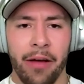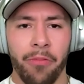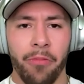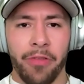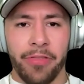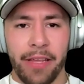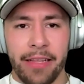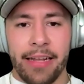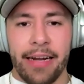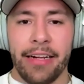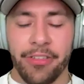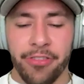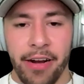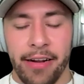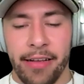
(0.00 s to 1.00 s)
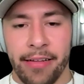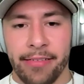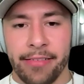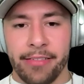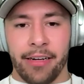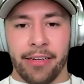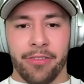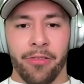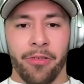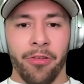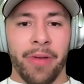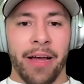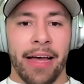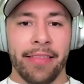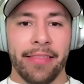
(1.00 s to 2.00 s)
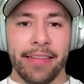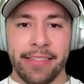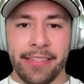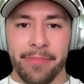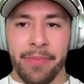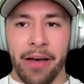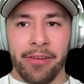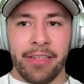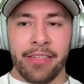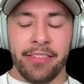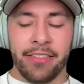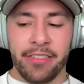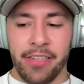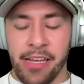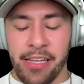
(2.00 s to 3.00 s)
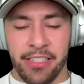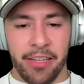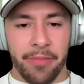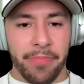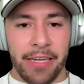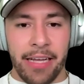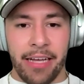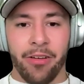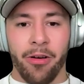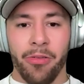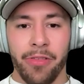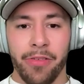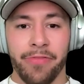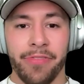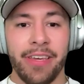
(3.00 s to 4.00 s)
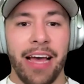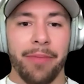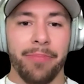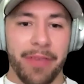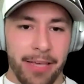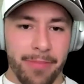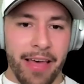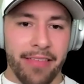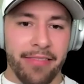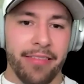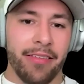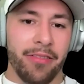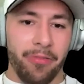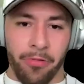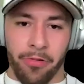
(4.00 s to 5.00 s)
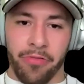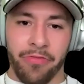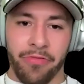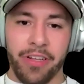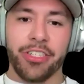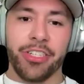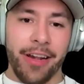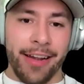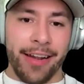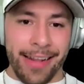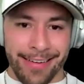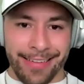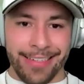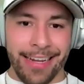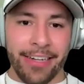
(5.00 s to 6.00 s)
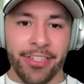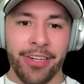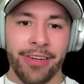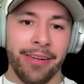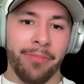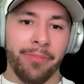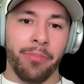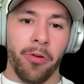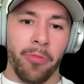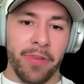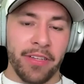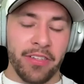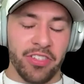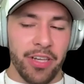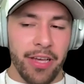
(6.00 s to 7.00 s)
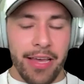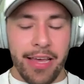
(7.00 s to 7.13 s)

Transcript: One thing that I try to talk to all my athletes about is something I call the VIP method, or vision, intention, and purpose.